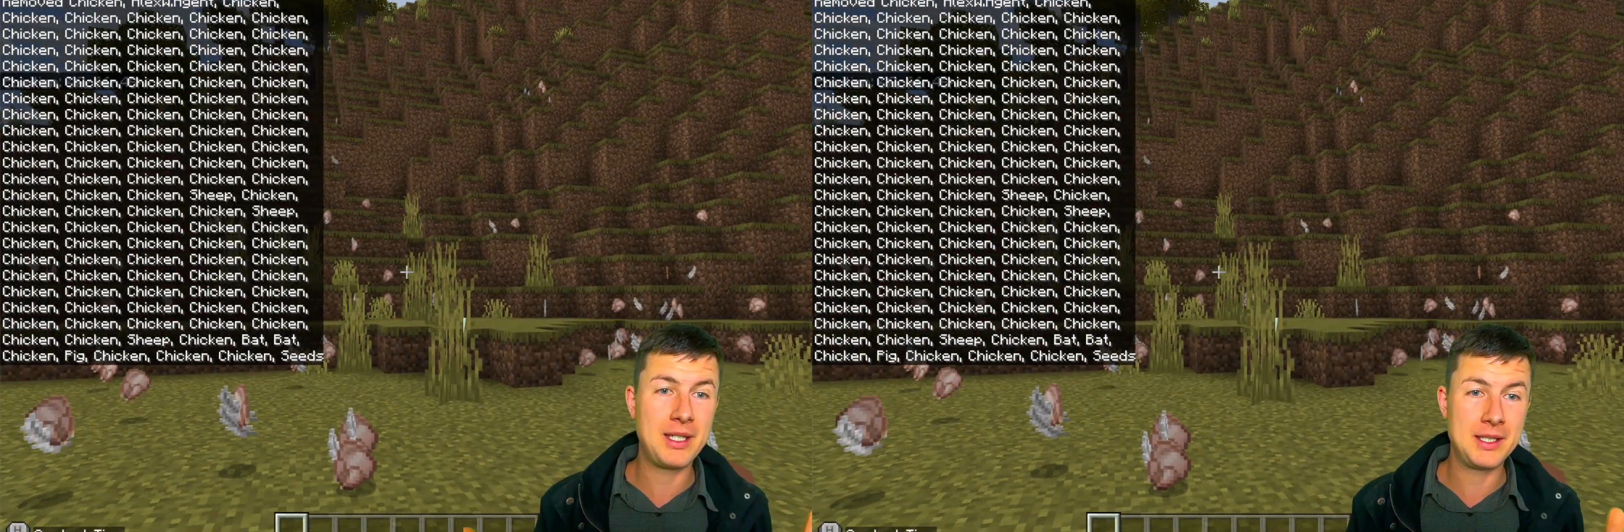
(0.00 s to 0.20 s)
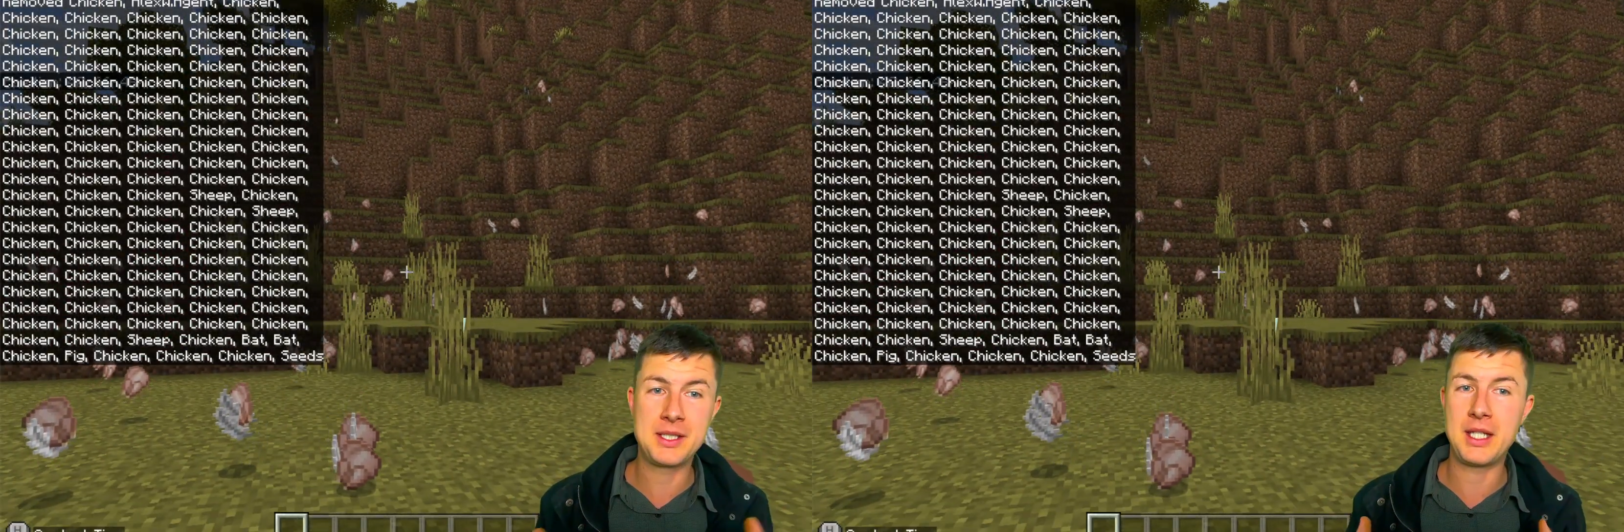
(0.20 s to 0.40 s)

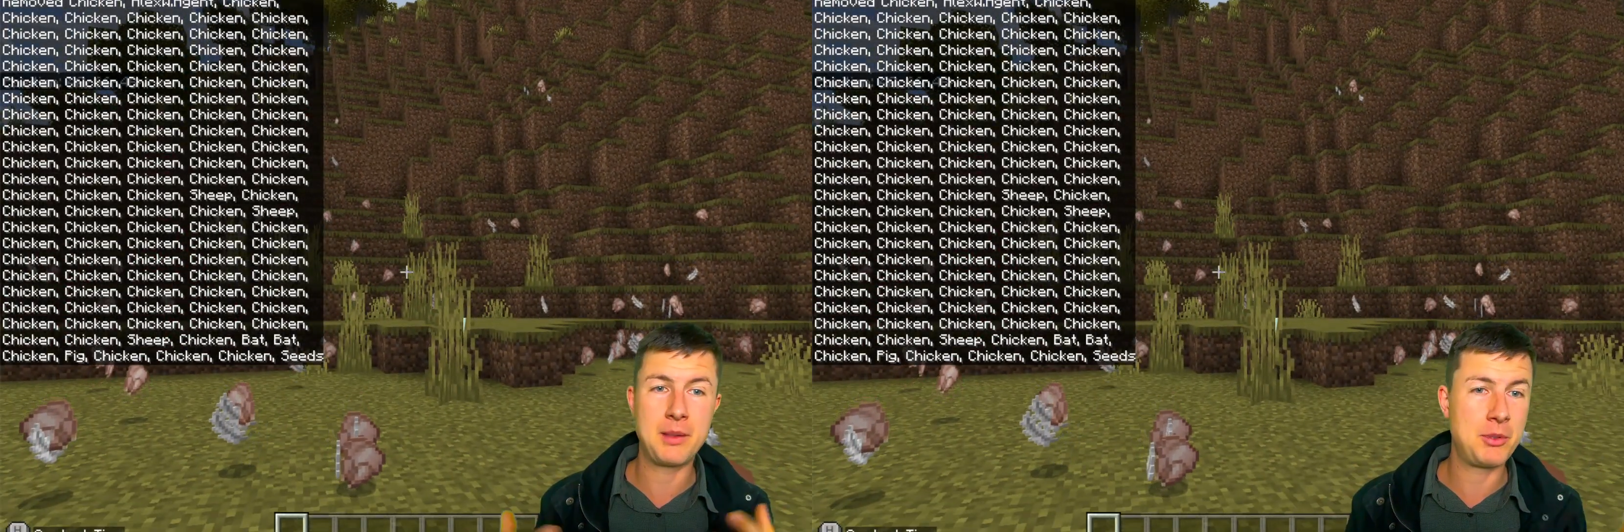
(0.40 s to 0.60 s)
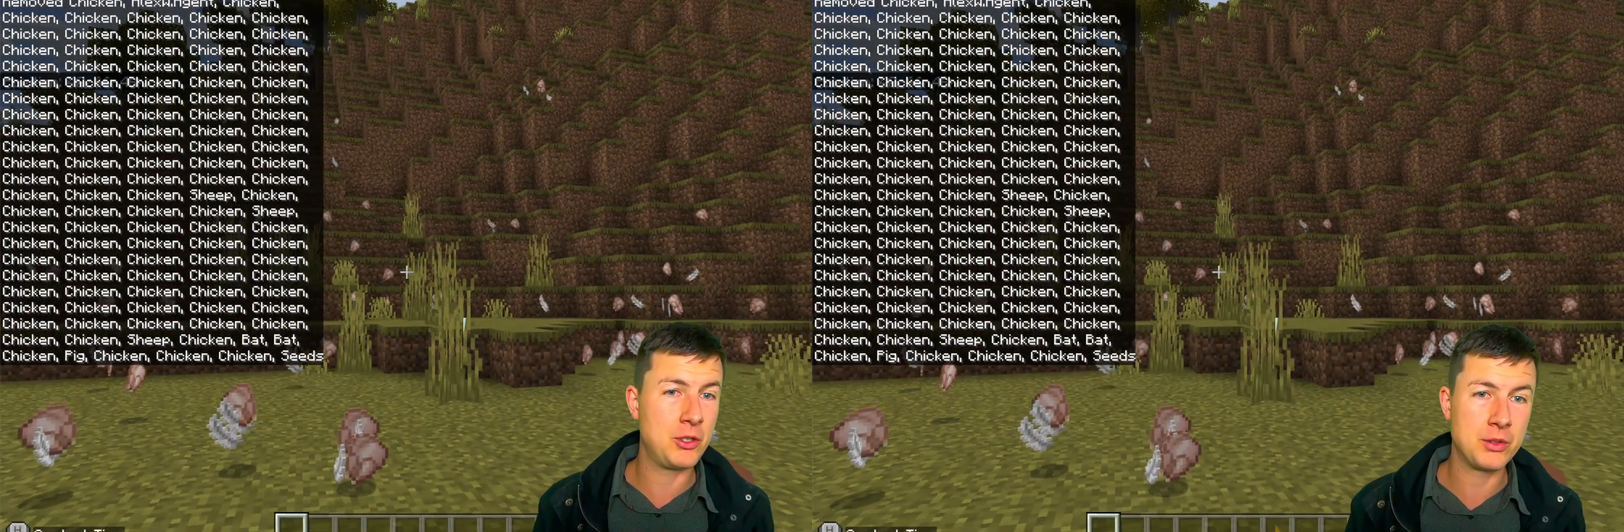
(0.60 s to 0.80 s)
is their
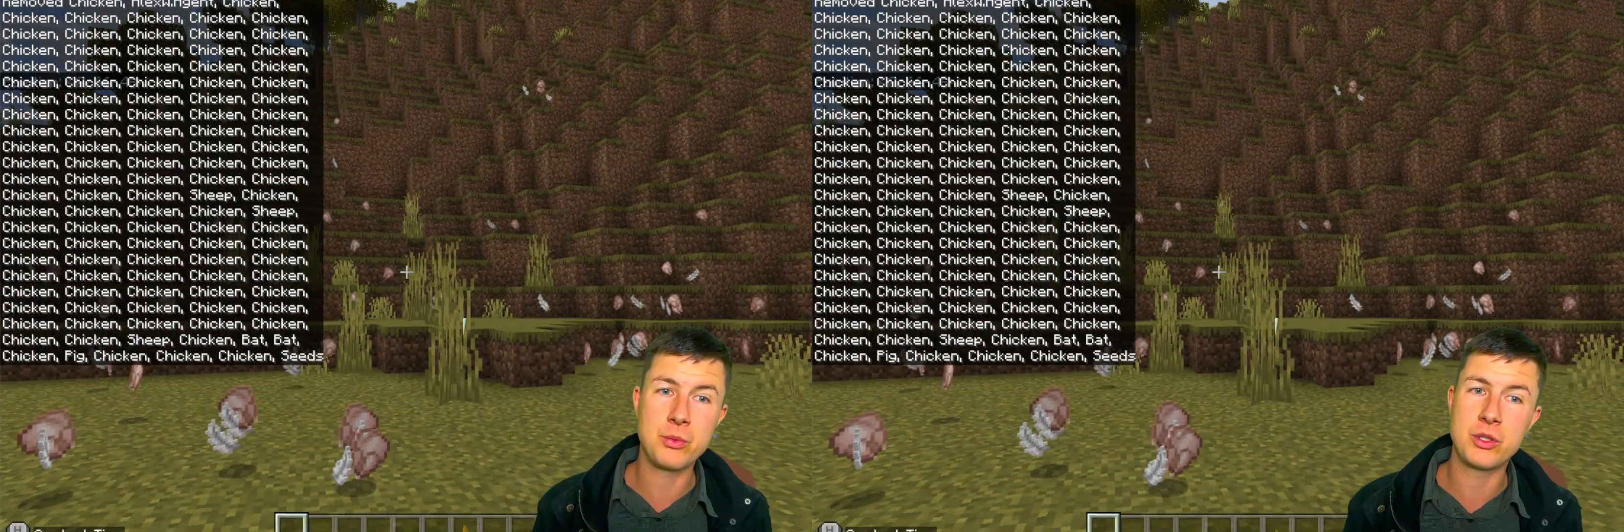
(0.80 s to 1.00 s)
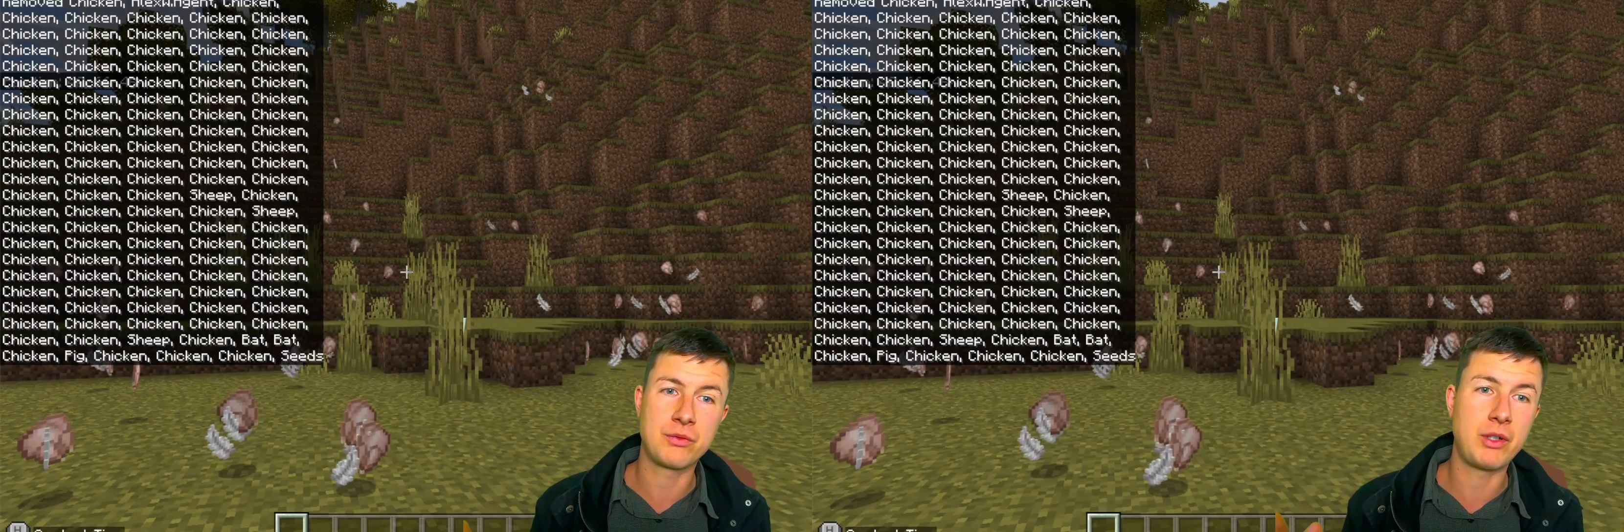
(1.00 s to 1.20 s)
computers
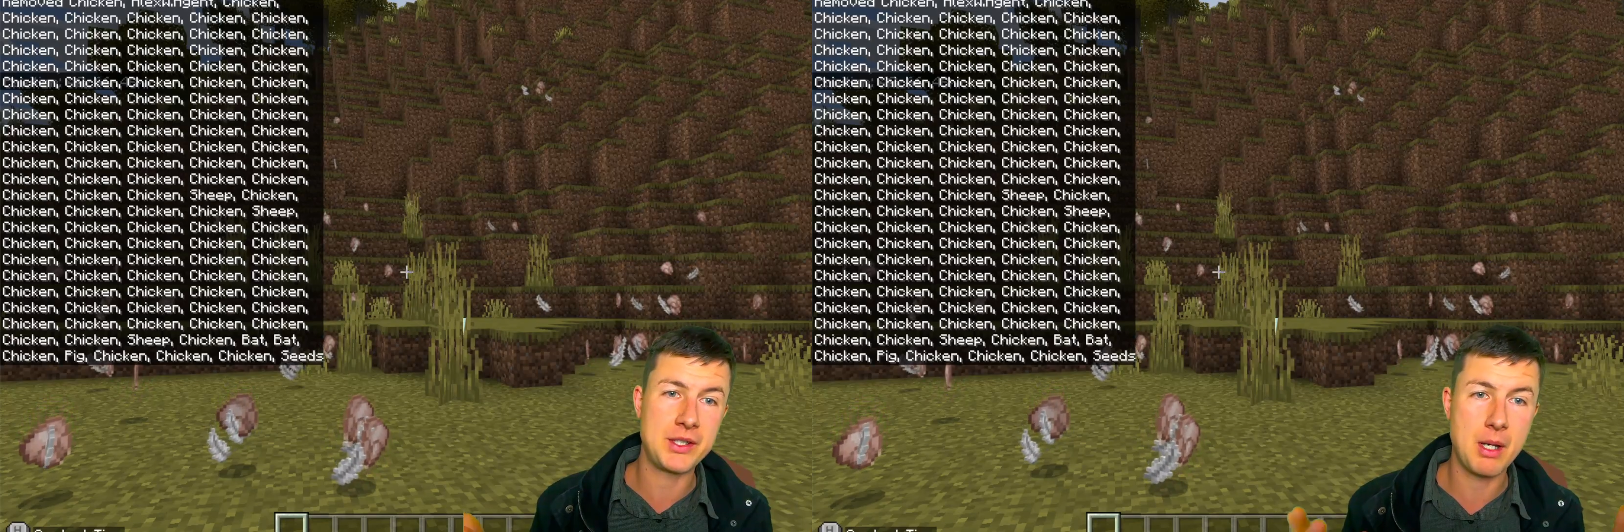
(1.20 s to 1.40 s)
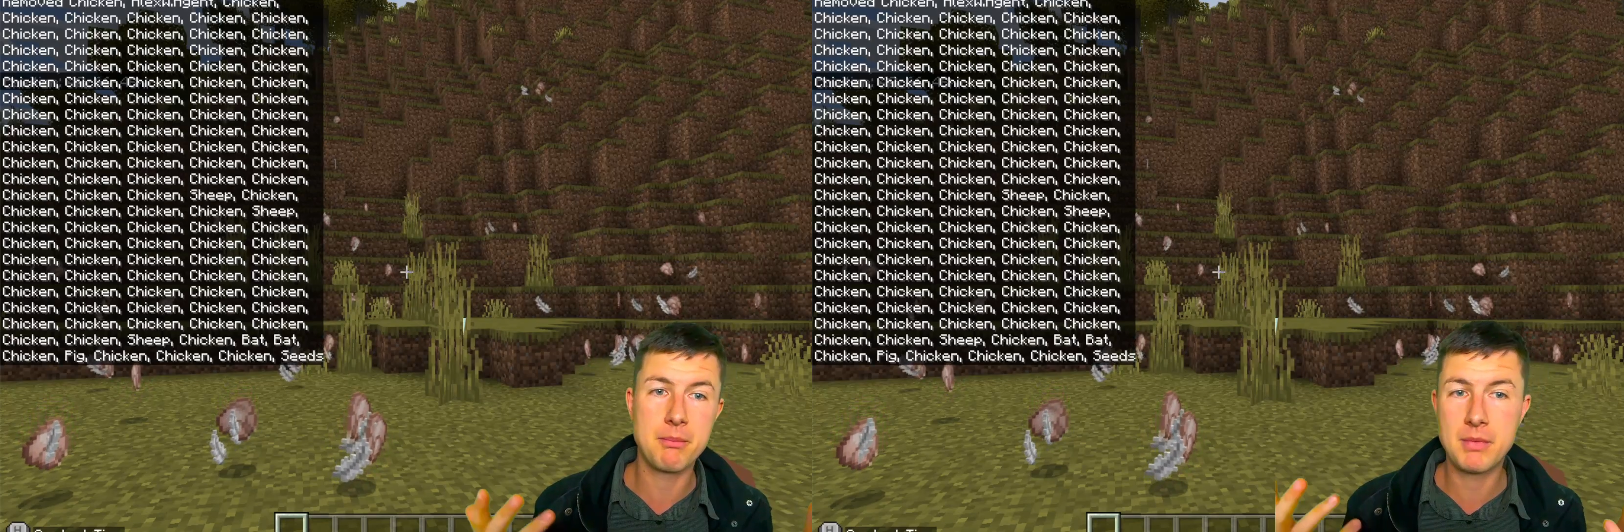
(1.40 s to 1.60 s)
will just freeze
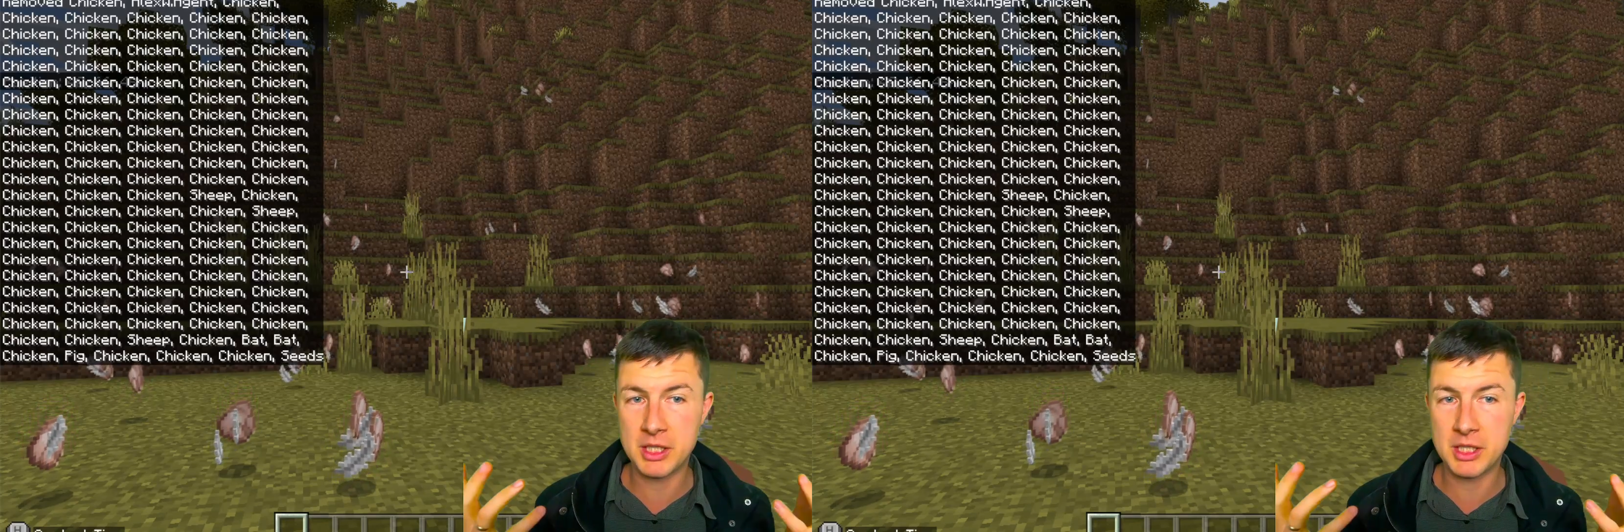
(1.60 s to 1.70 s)
up,